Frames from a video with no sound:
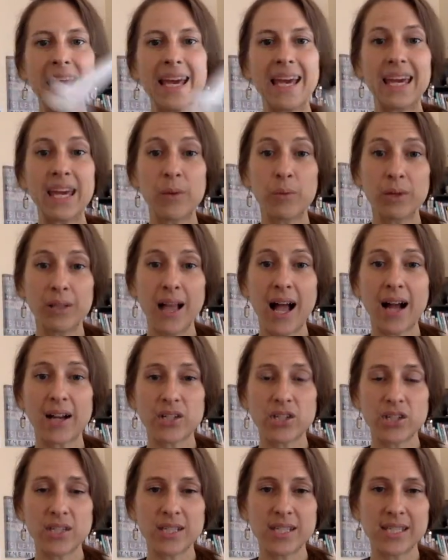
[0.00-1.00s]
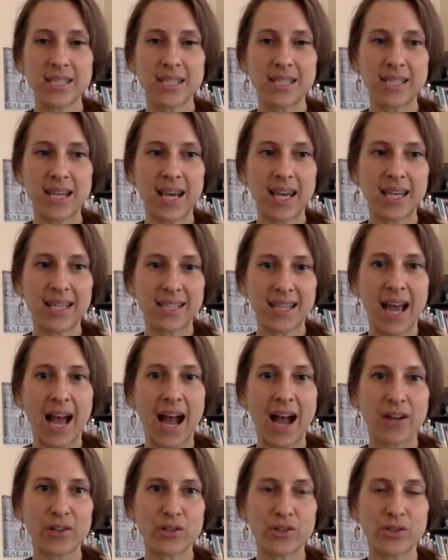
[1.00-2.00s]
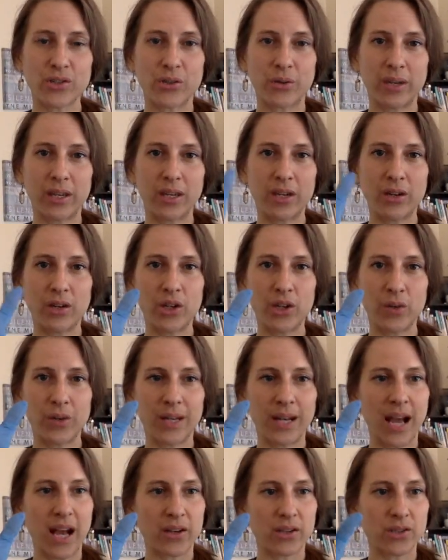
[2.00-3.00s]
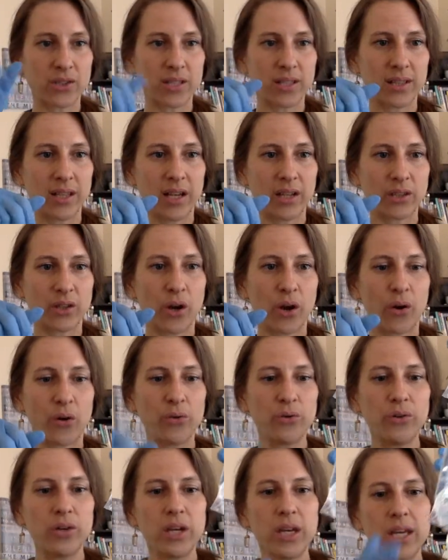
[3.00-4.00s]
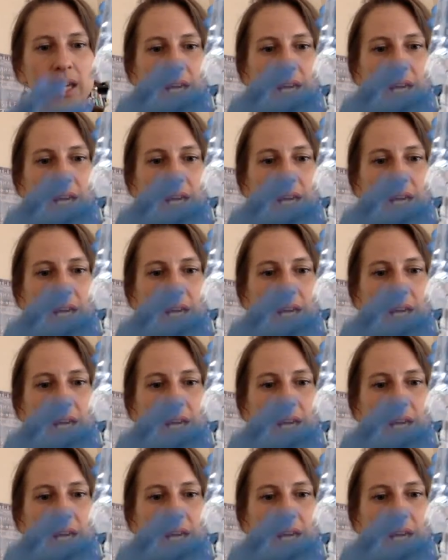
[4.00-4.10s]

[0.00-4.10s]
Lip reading: It will actually stay attached. So here you can actually let go.